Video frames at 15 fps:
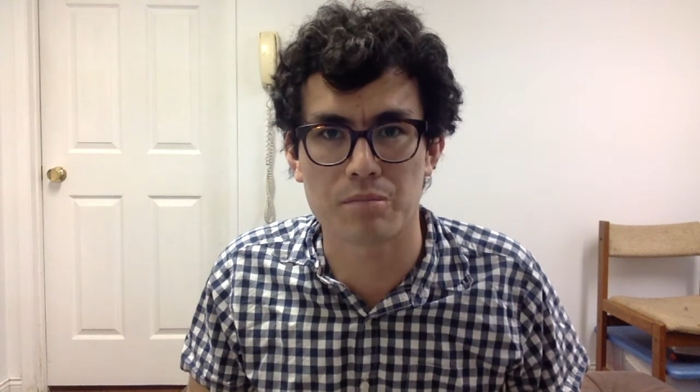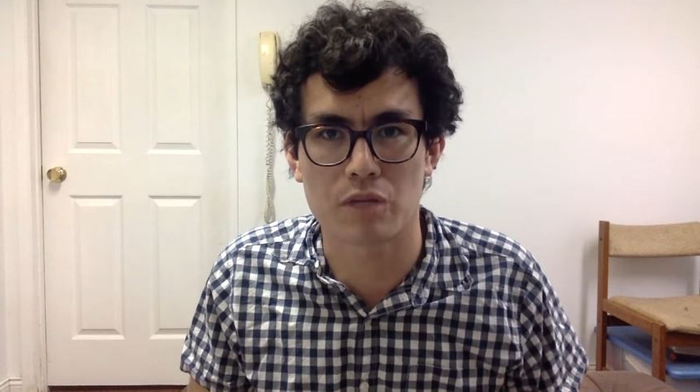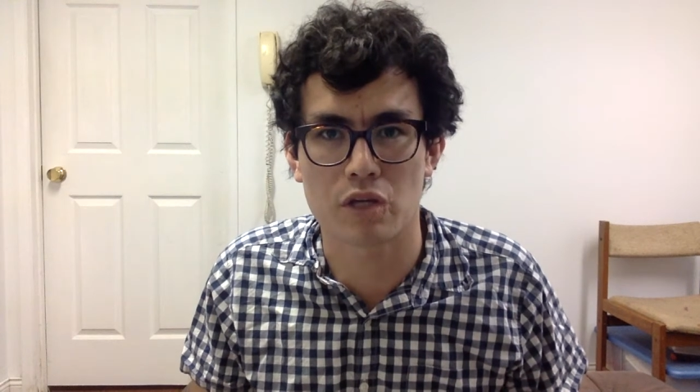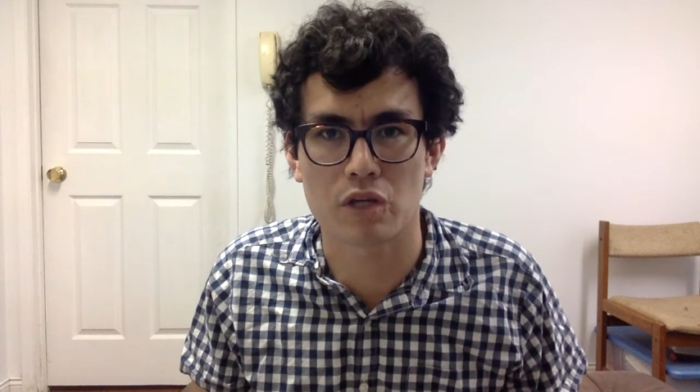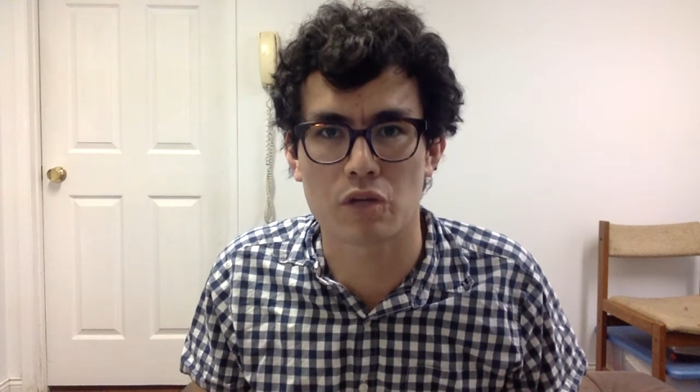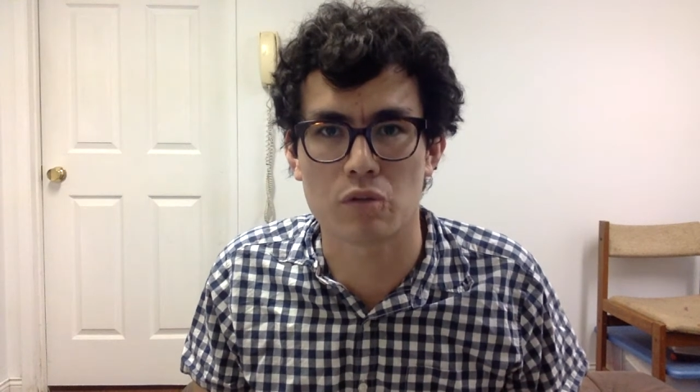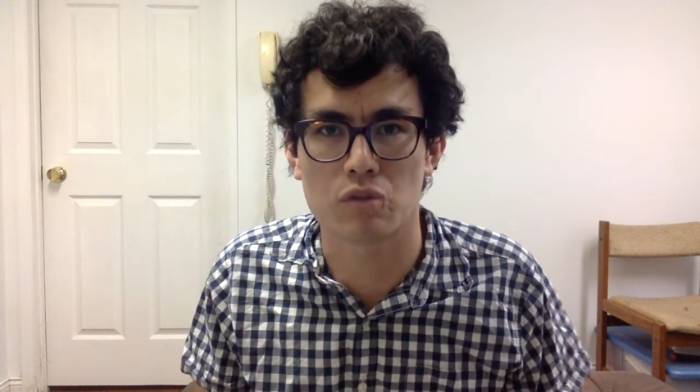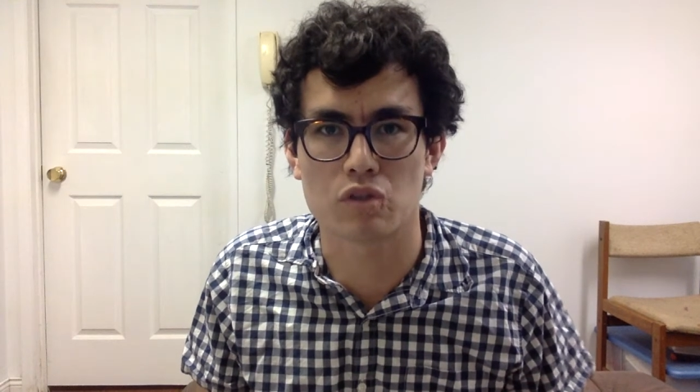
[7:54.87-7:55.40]

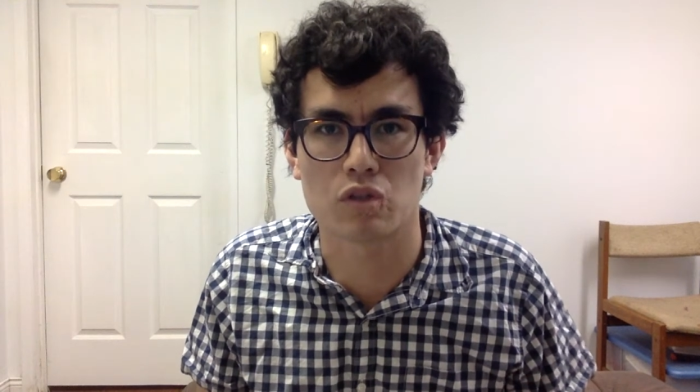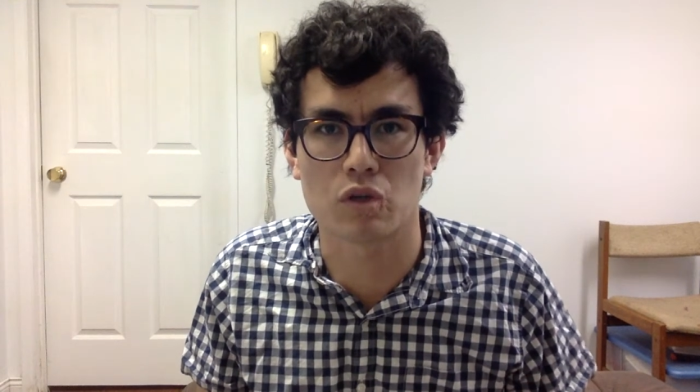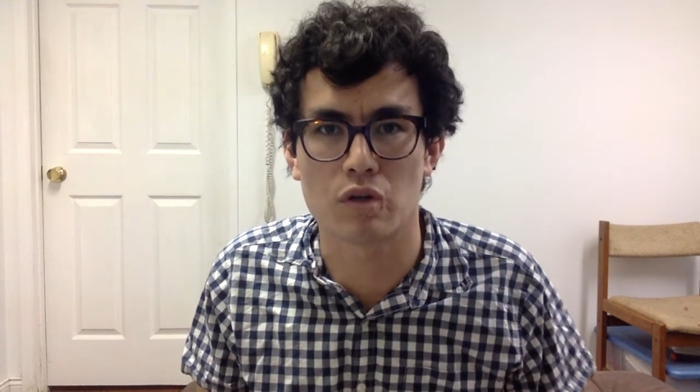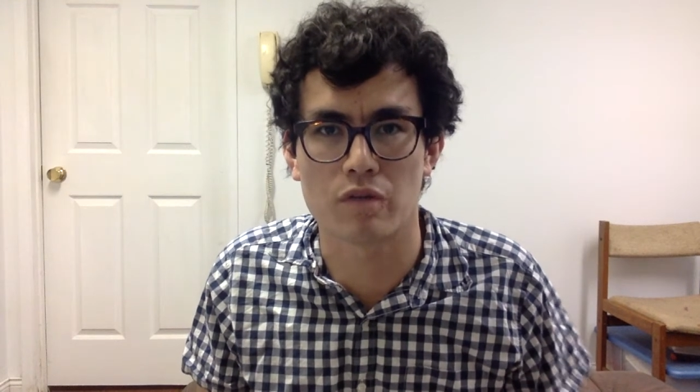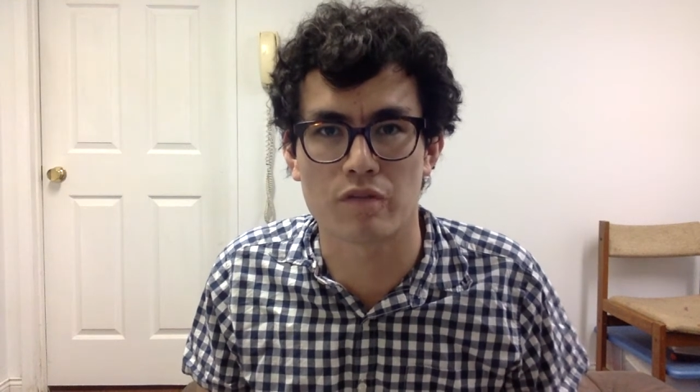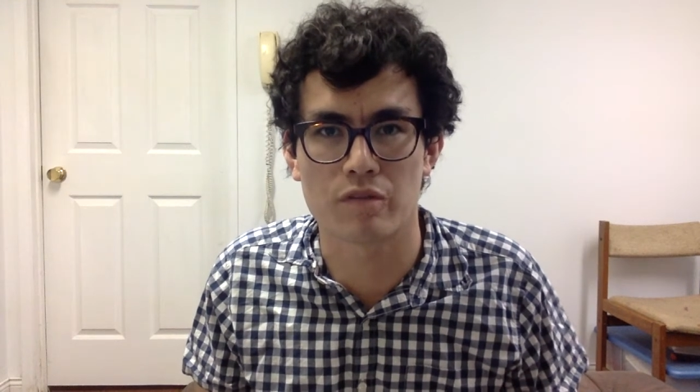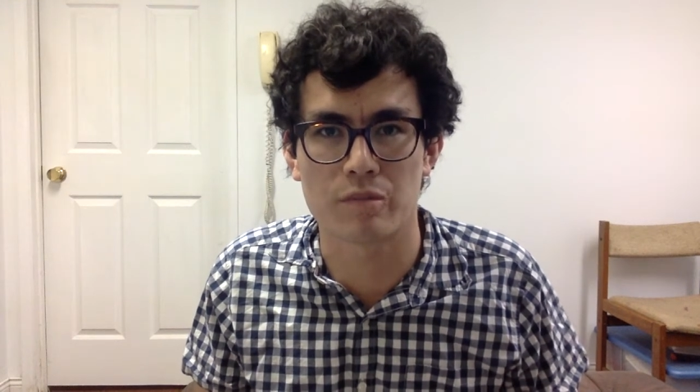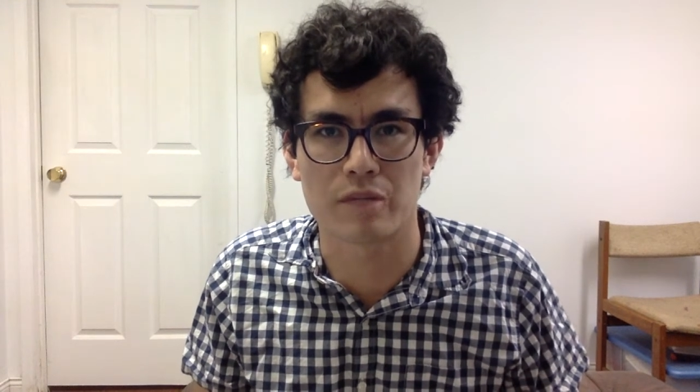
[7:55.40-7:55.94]
huge goal
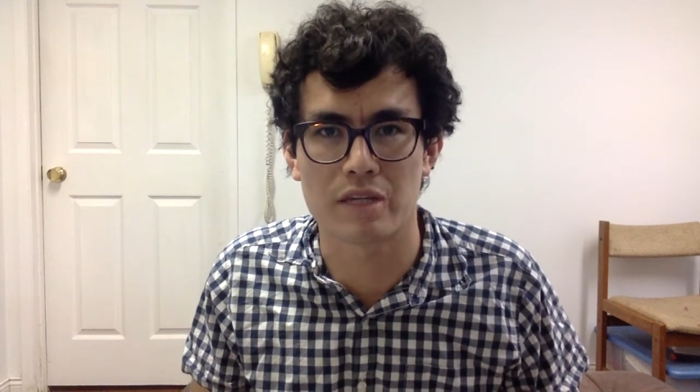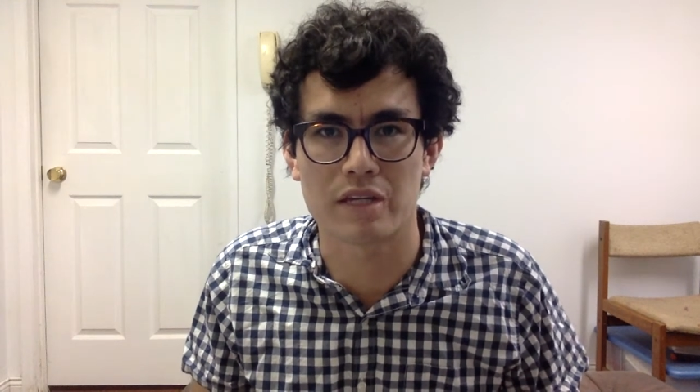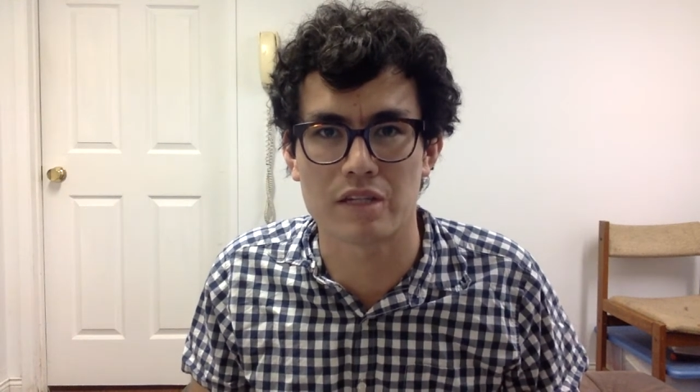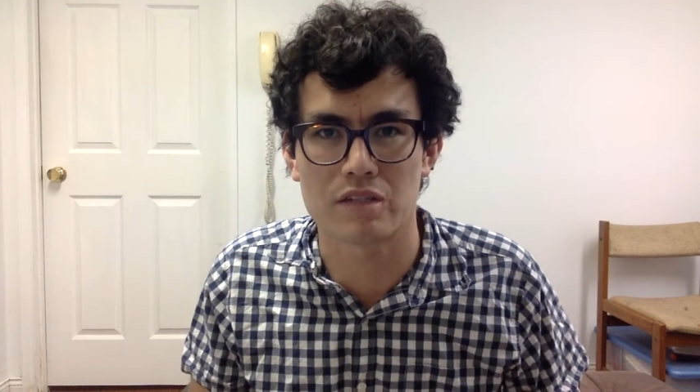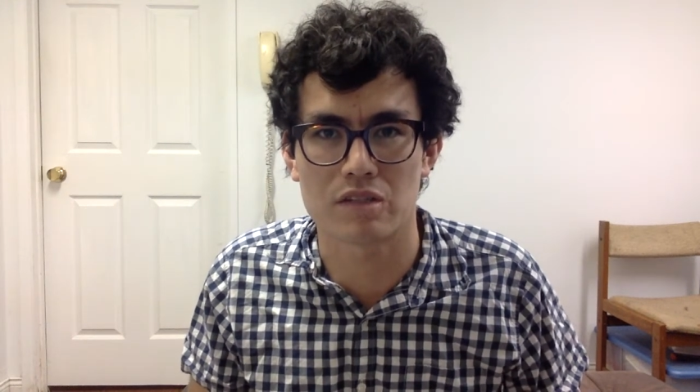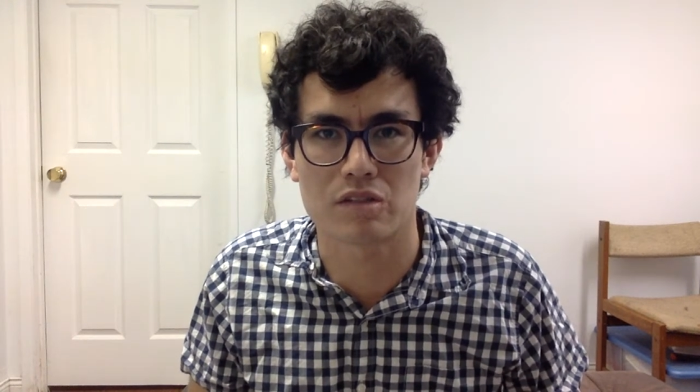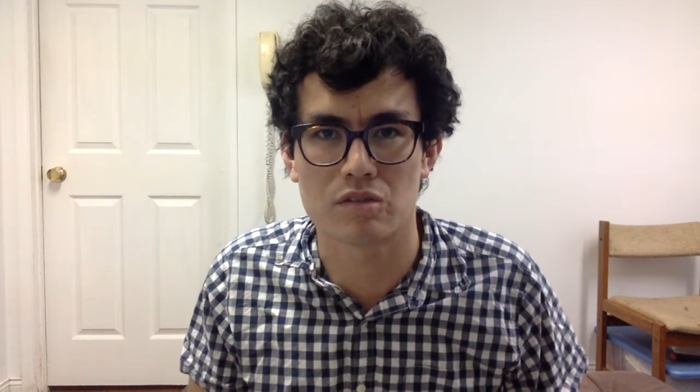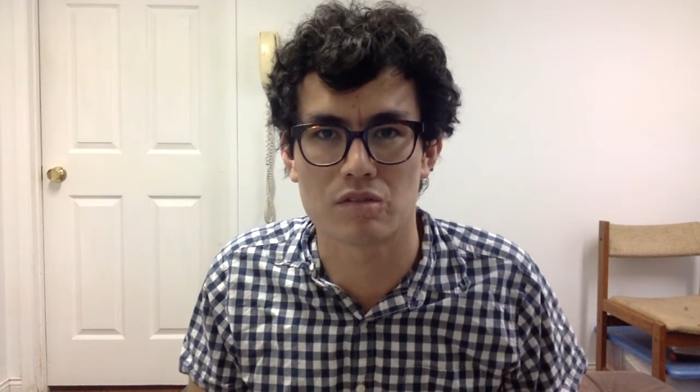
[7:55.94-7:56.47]
for me
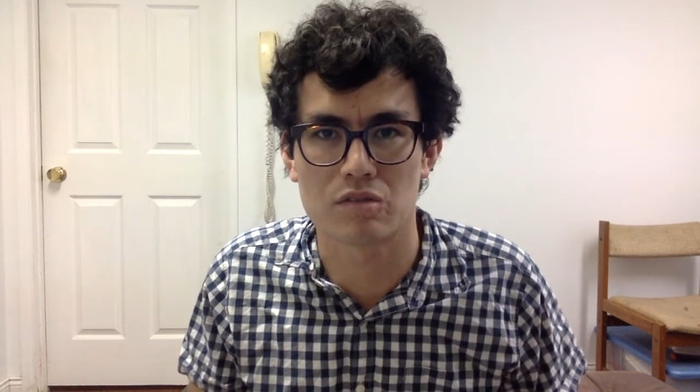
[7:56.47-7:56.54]
is